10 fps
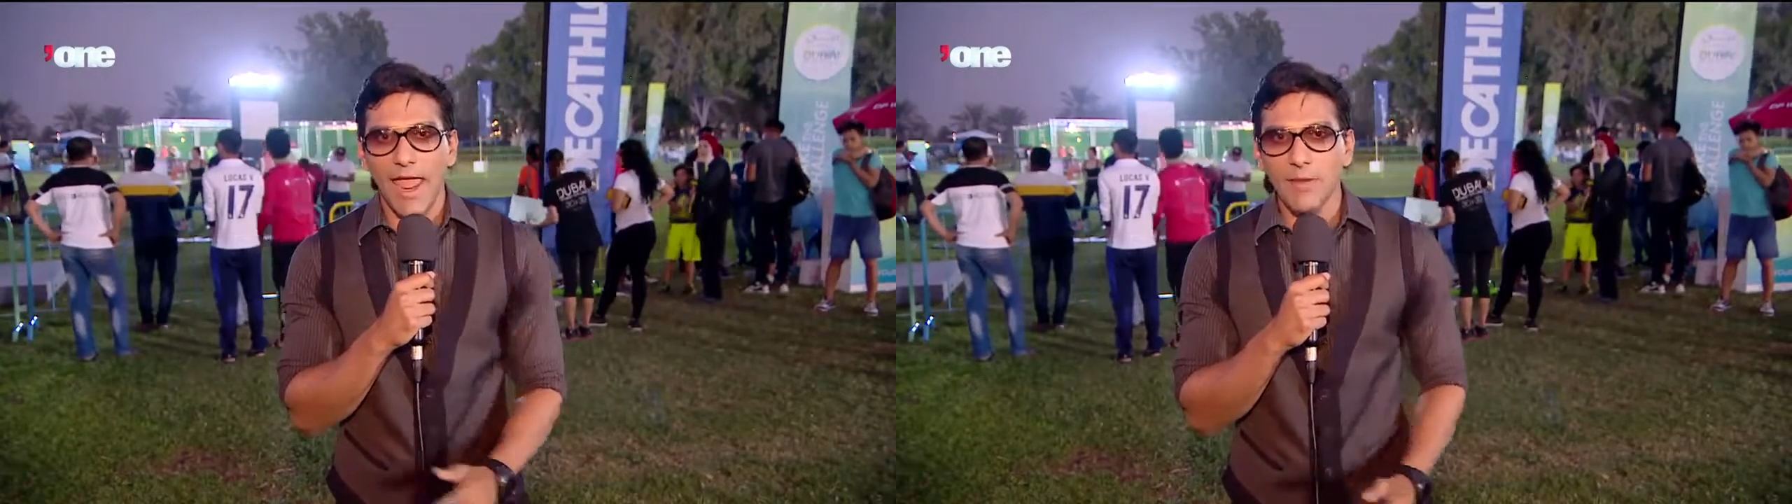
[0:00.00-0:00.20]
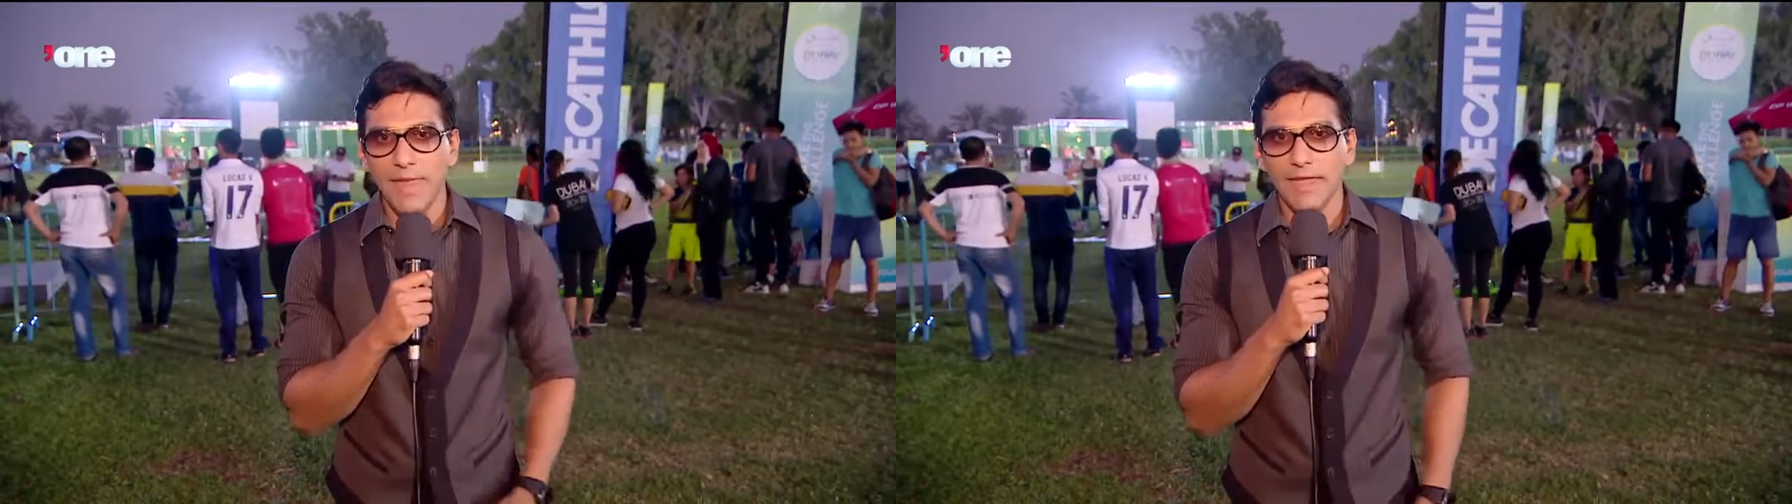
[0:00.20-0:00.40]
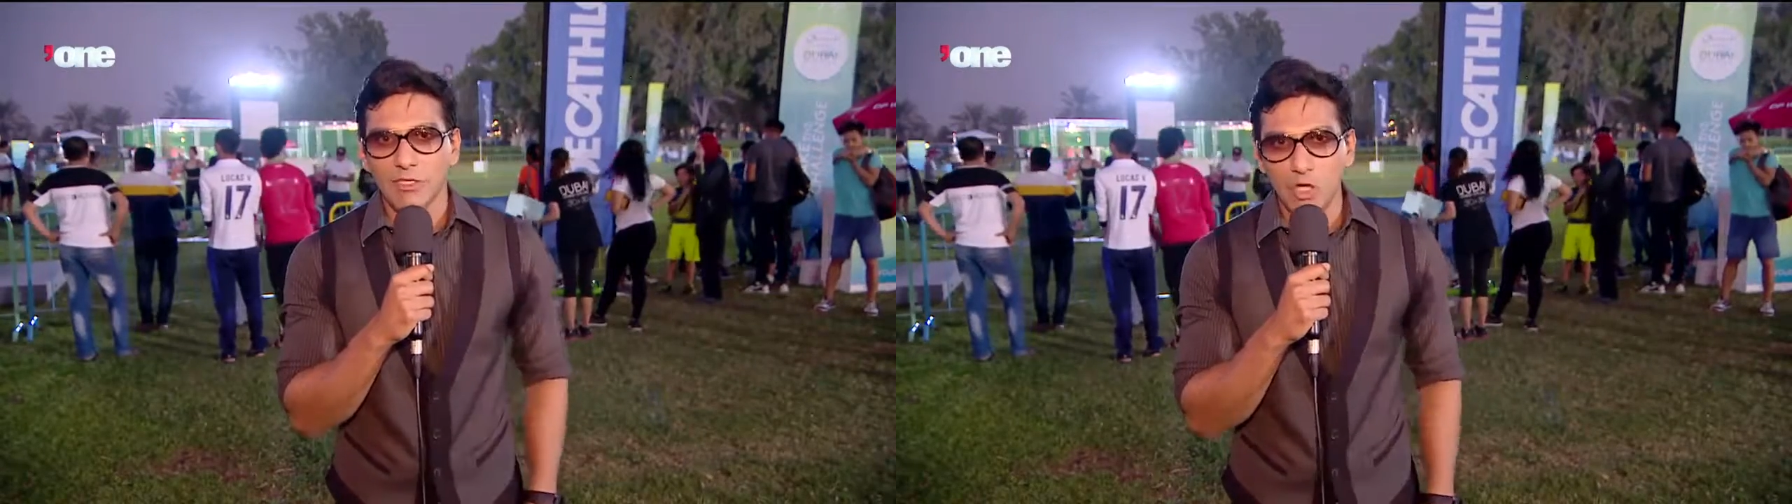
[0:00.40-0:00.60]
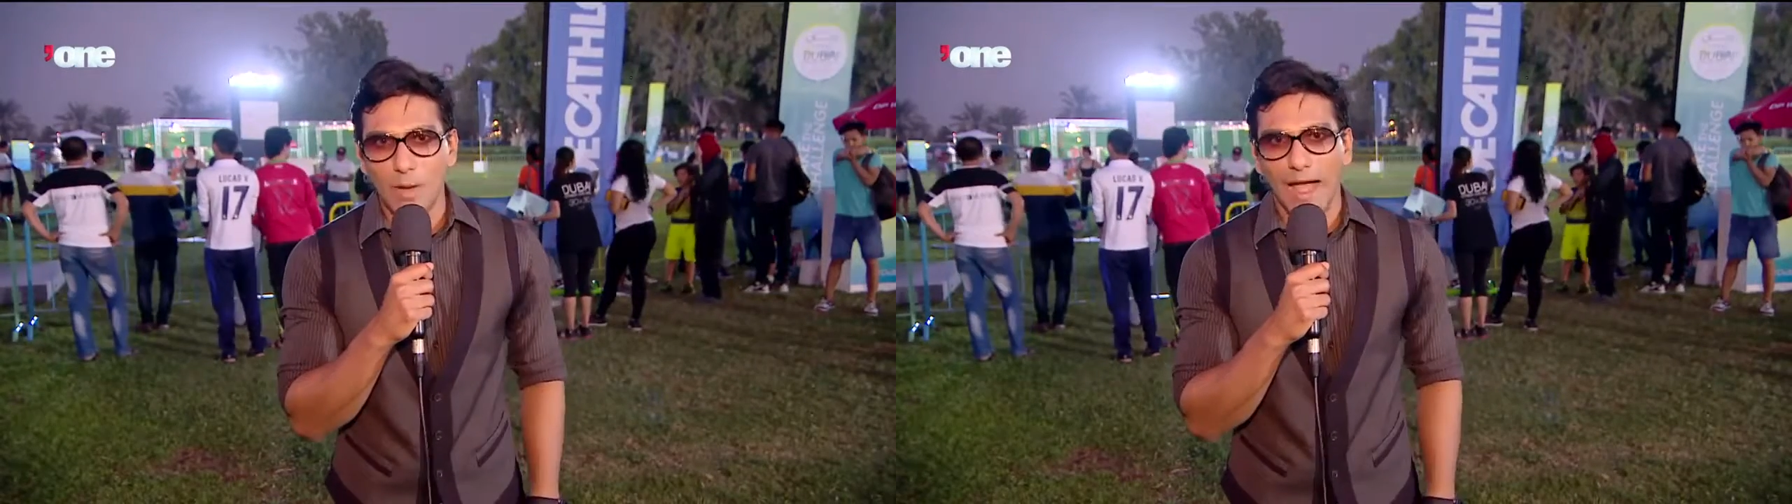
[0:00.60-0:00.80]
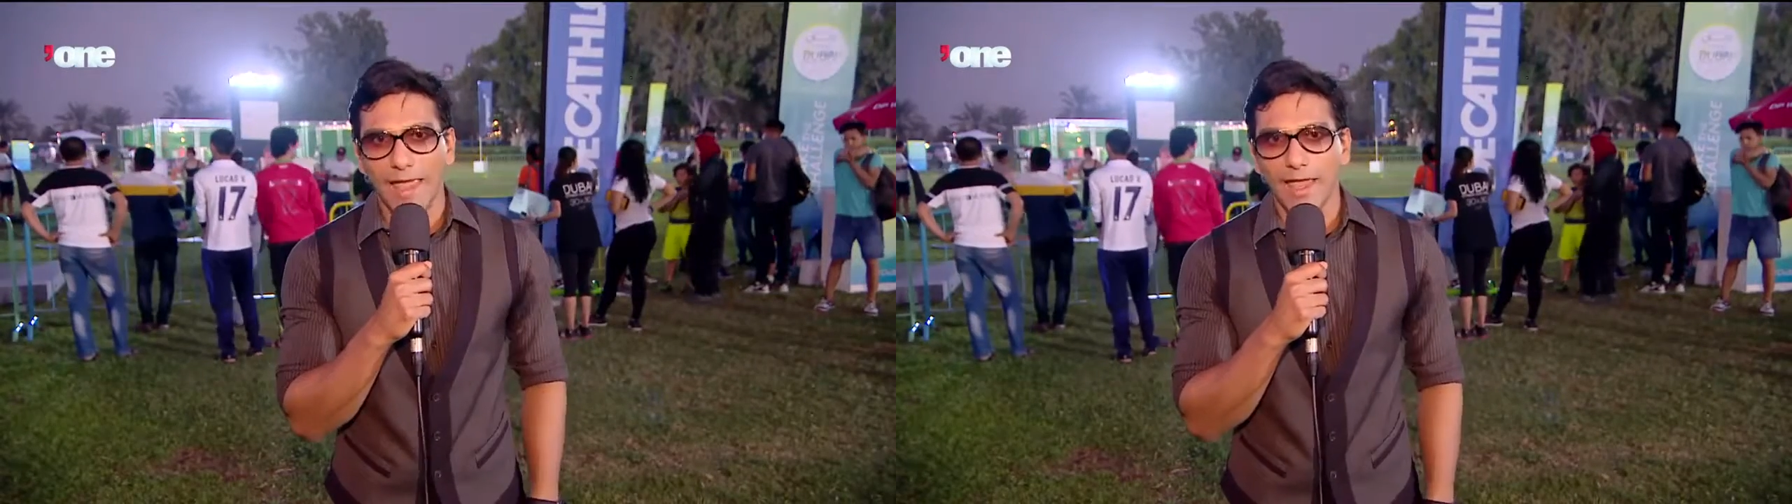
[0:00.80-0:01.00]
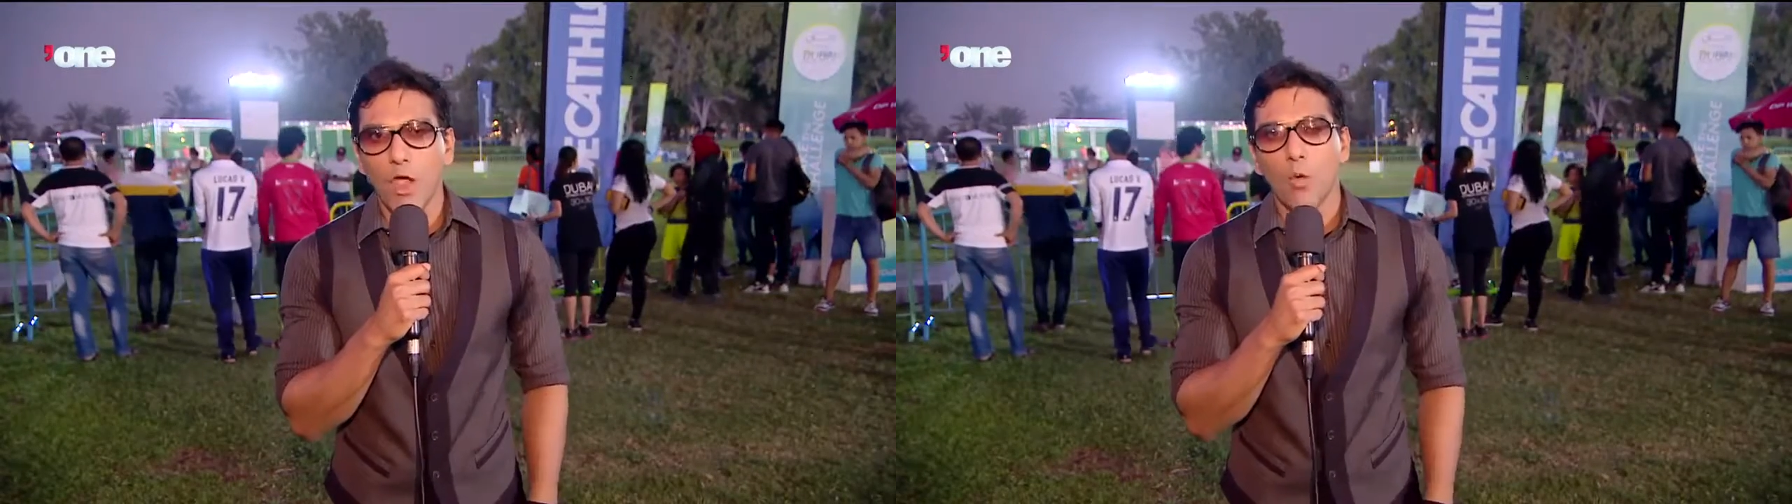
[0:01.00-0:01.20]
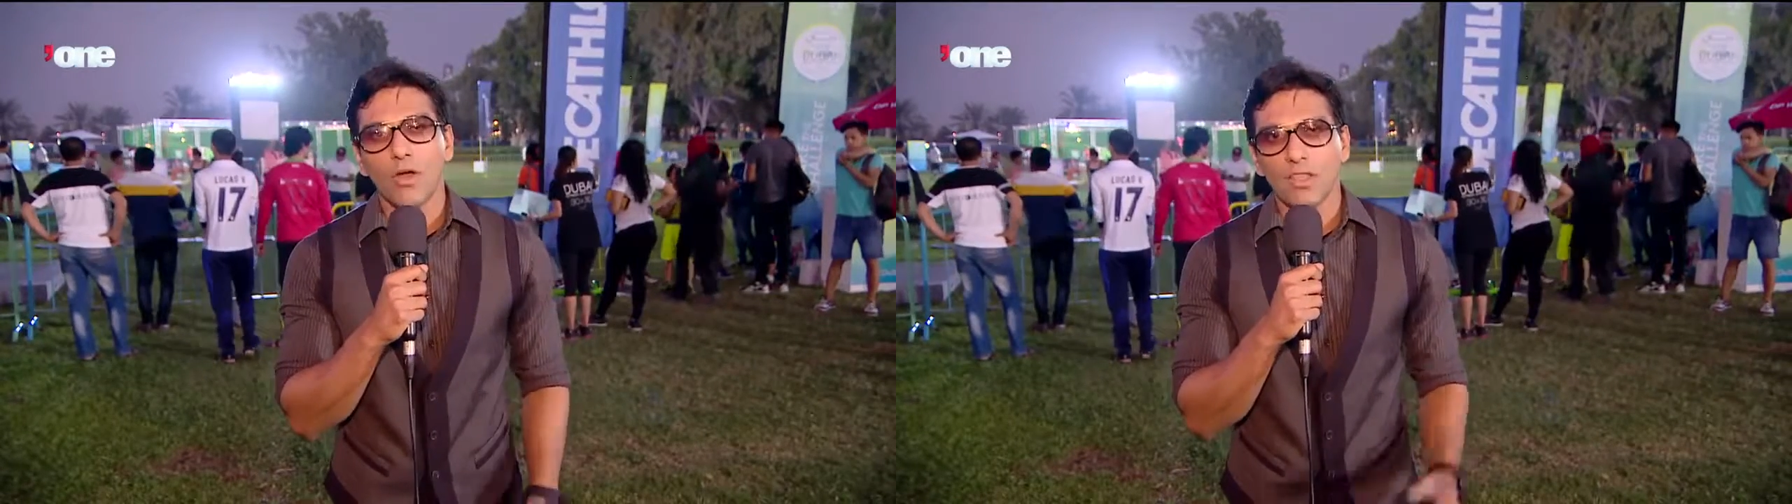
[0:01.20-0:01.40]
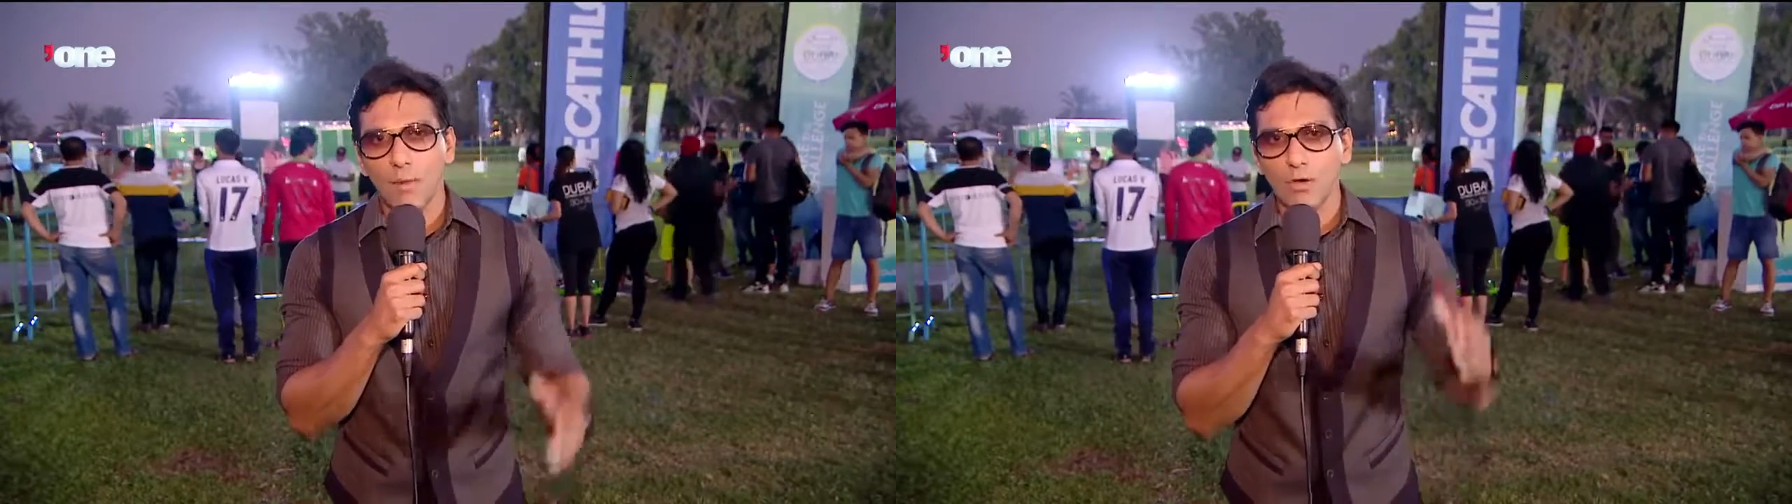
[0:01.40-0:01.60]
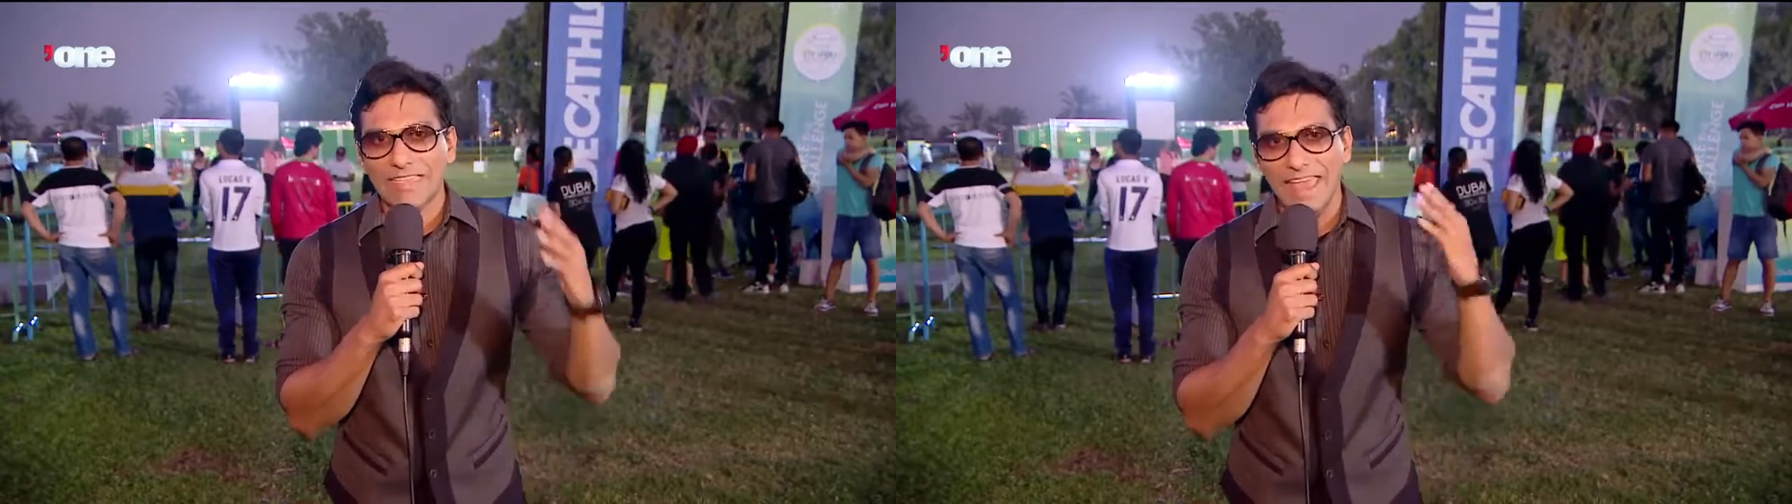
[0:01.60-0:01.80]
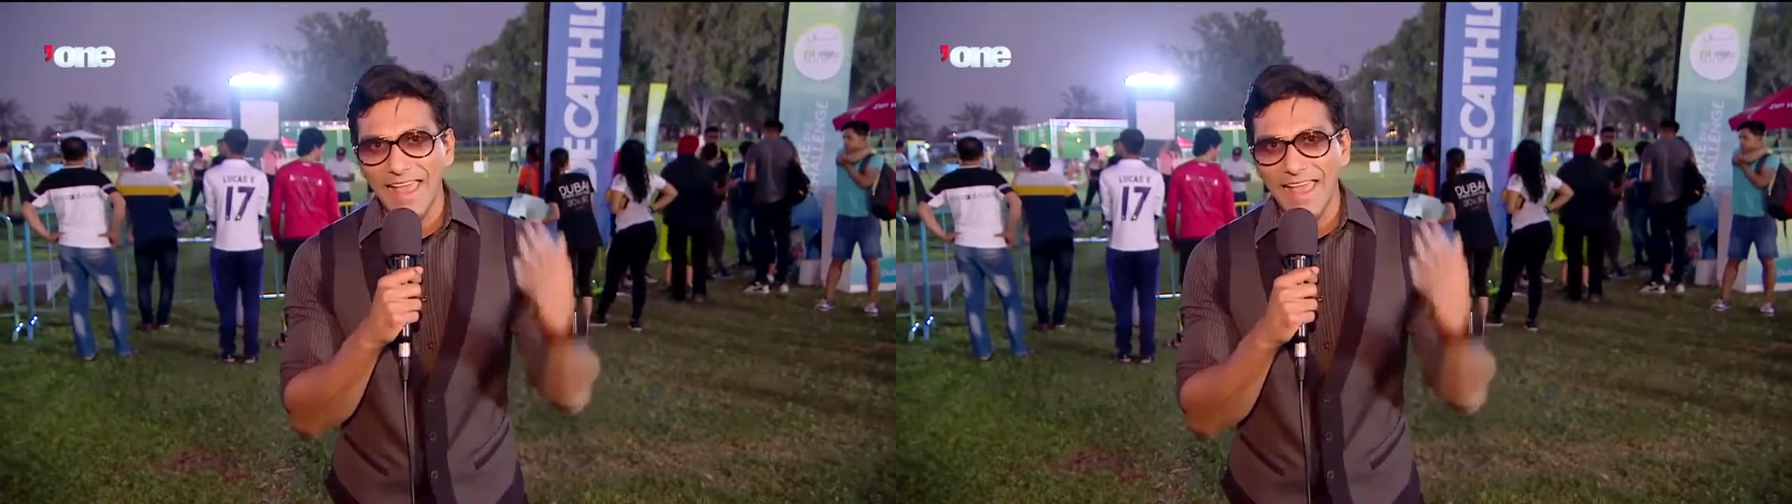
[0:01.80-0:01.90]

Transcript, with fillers: and make Dubai one of the most